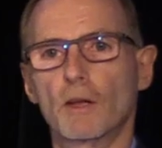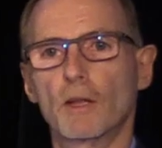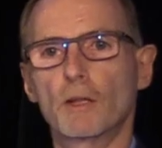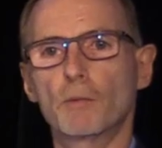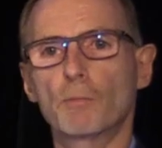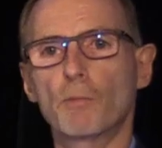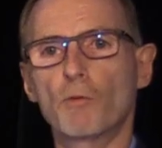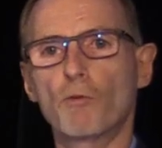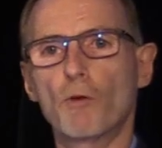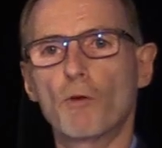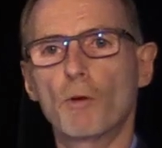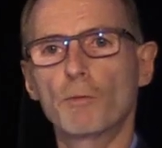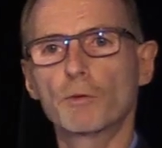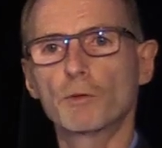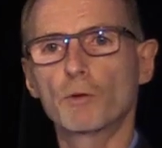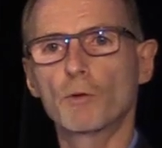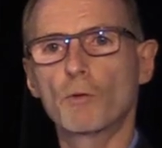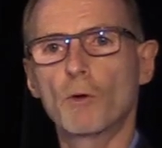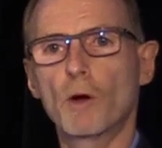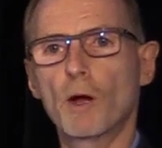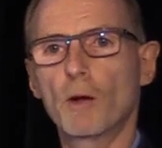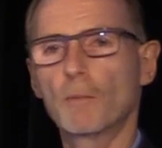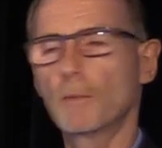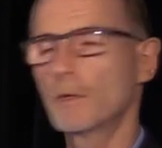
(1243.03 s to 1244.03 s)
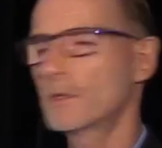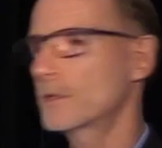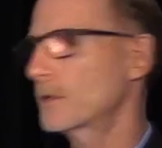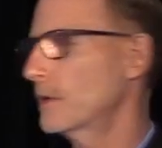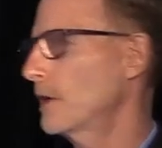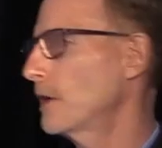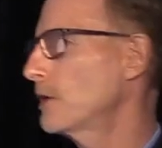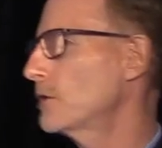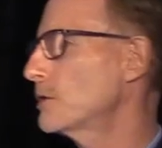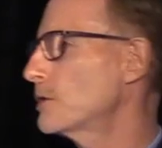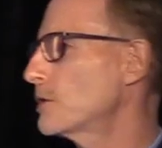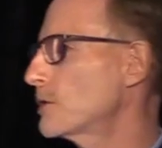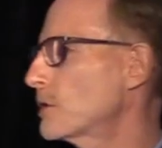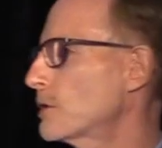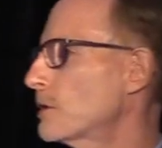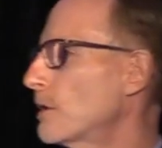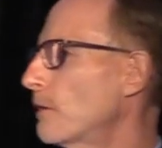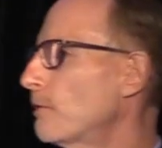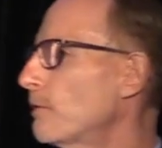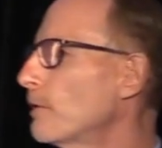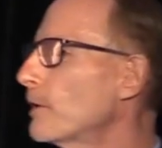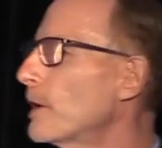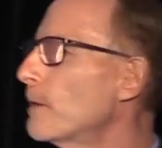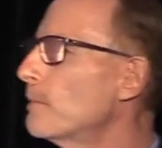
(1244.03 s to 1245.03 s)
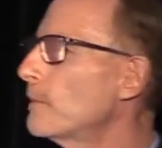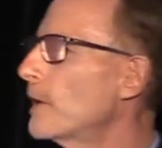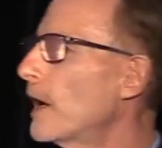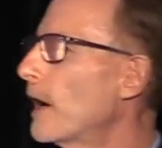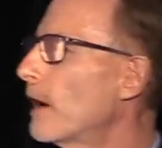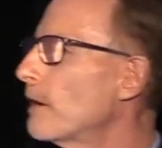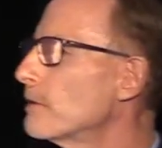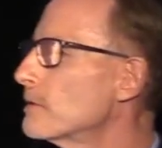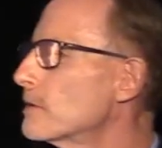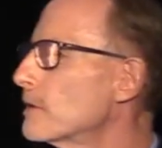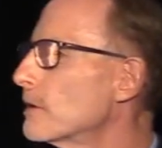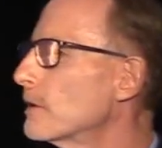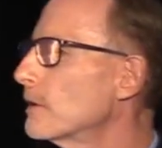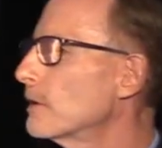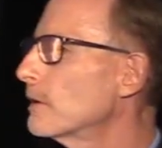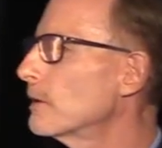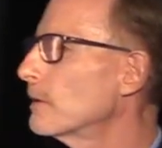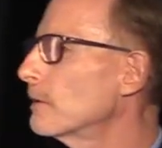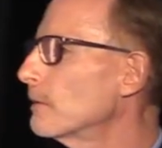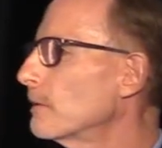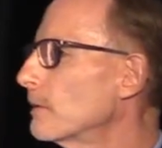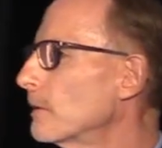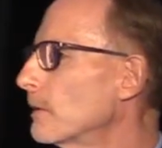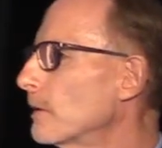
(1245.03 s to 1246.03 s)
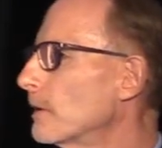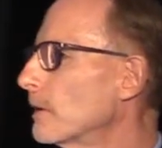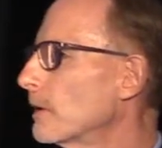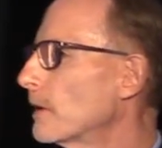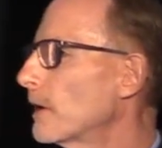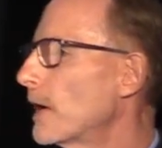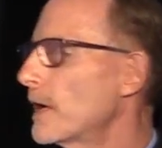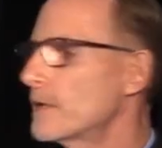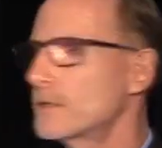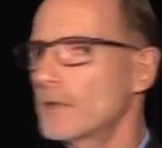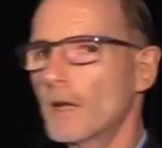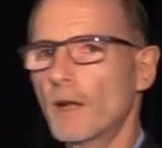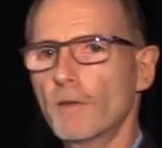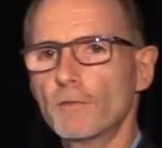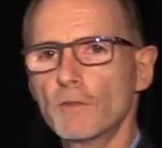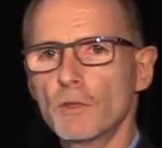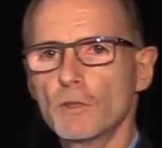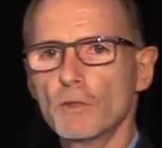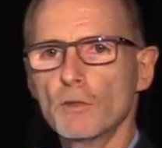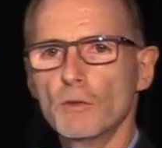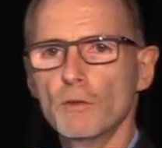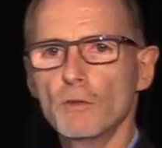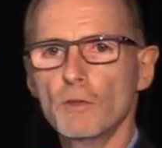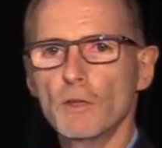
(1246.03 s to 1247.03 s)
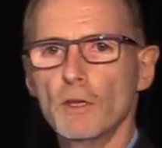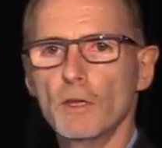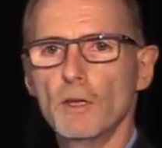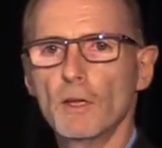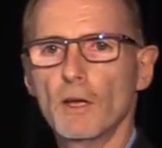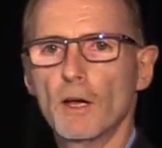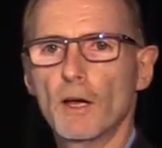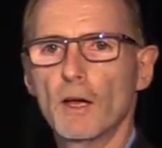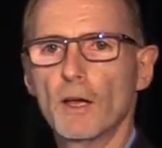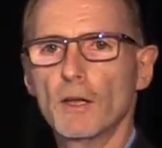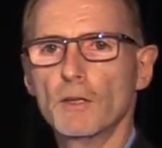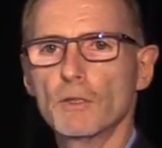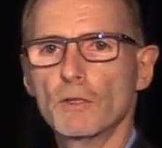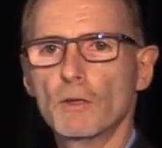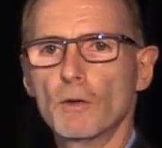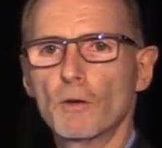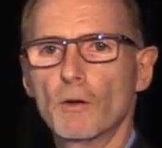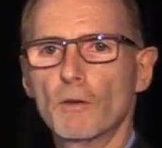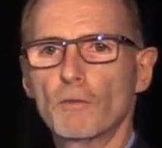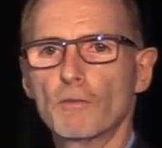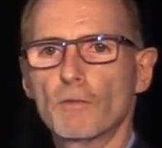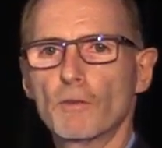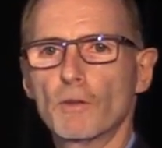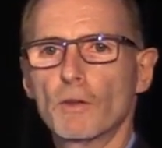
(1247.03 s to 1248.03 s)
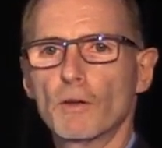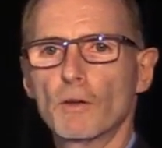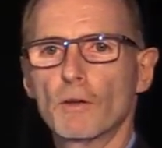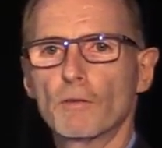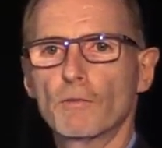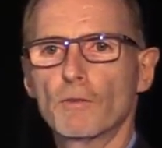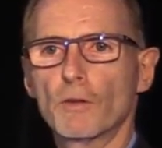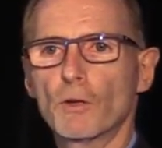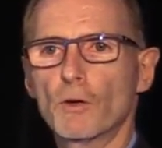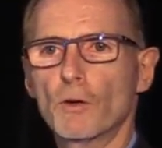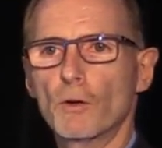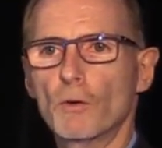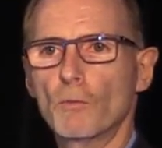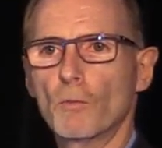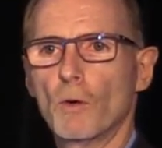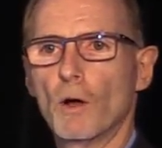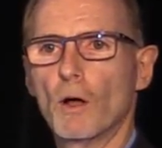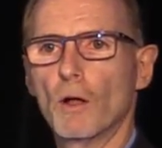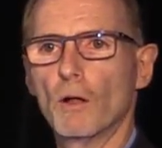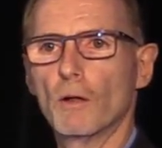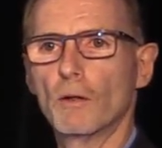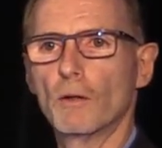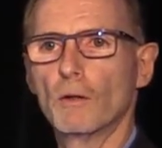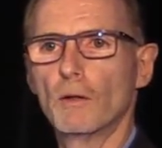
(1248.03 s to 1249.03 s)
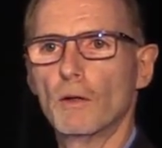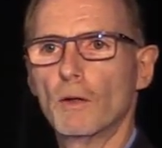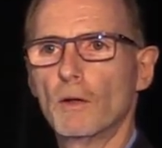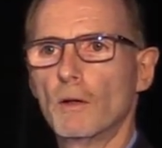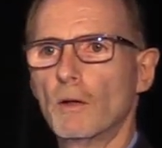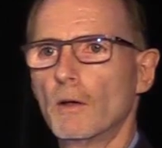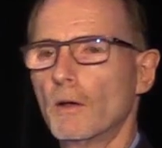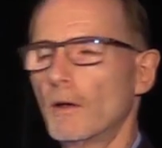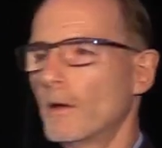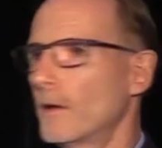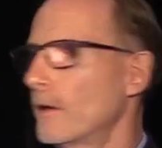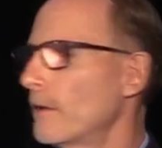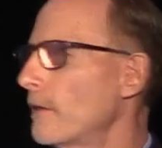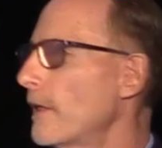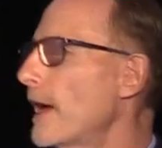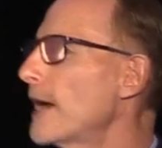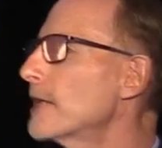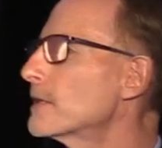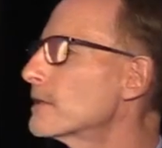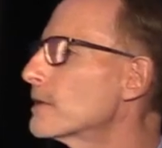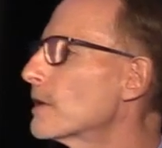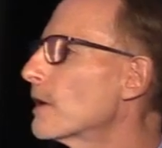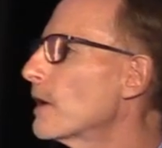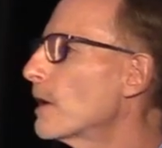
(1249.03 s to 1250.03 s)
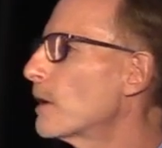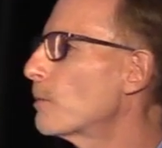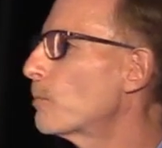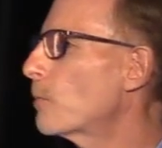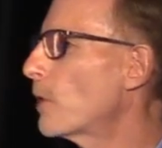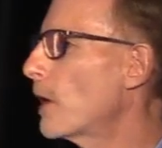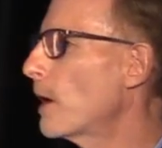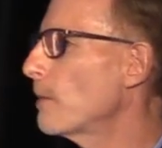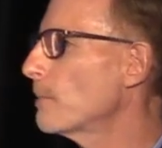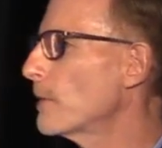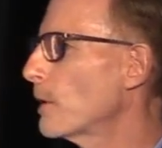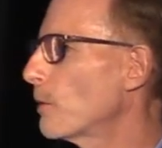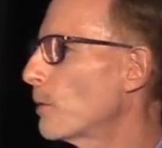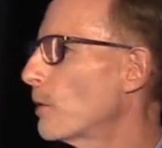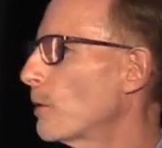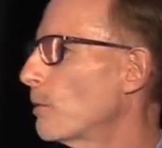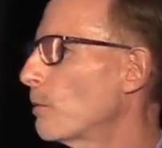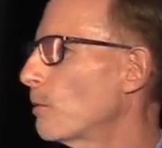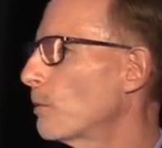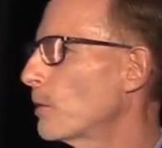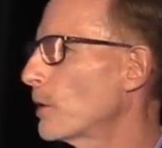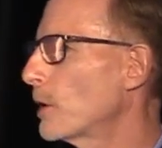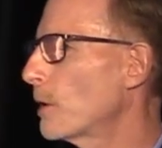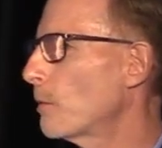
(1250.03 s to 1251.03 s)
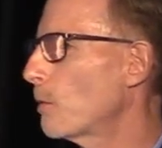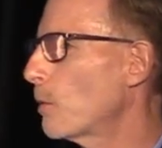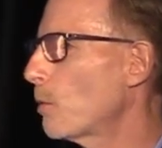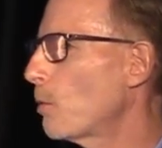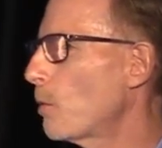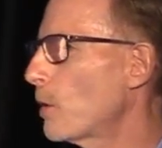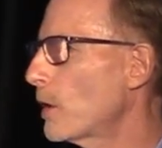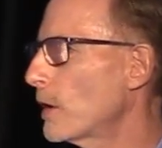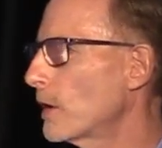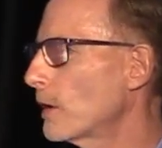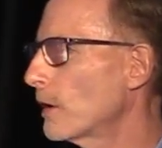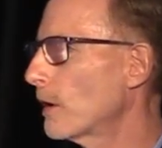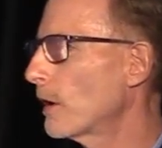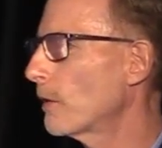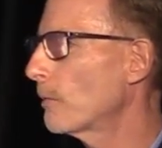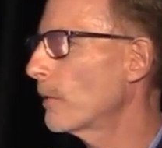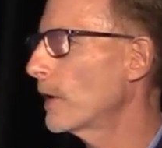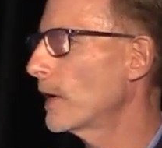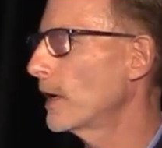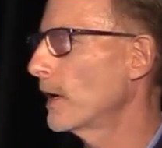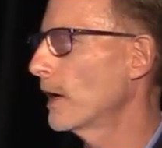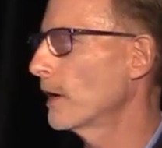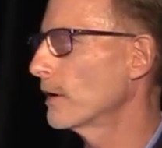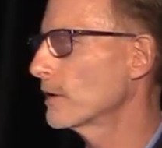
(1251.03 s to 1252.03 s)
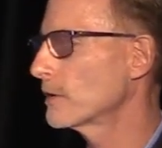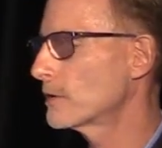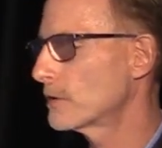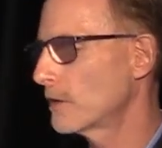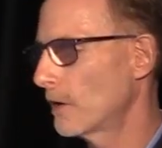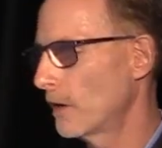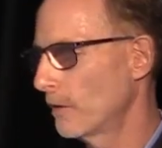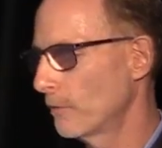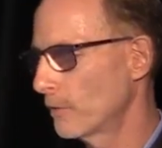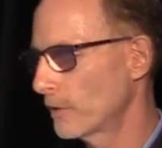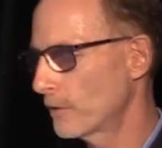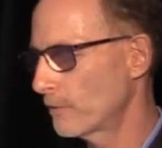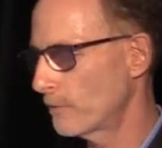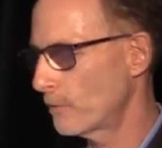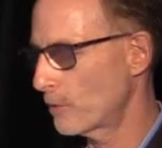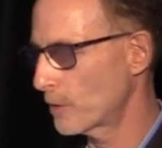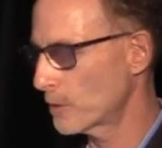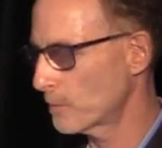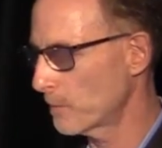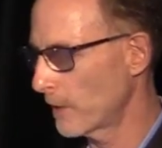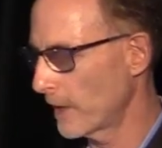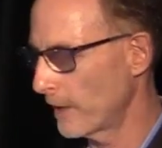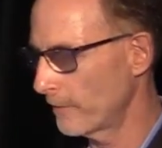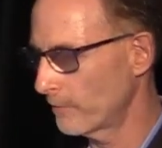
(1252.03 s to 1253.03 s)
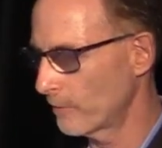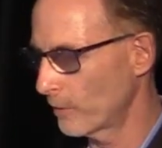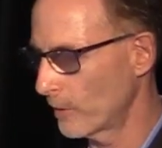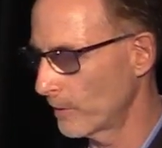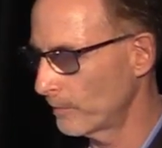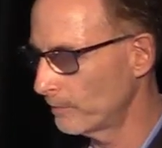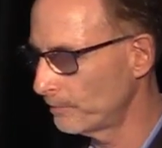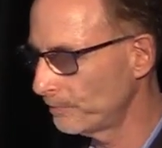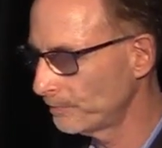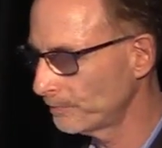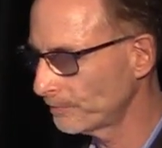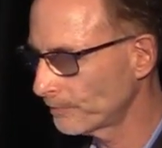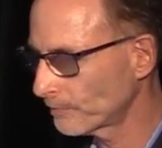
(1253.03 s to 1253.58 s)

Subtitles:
and the performance requirements, and shuffle them down to the guys that have to do the engineering for the curtain wall? That's the kind of problem that we're working on right now to solve with the Forge platform.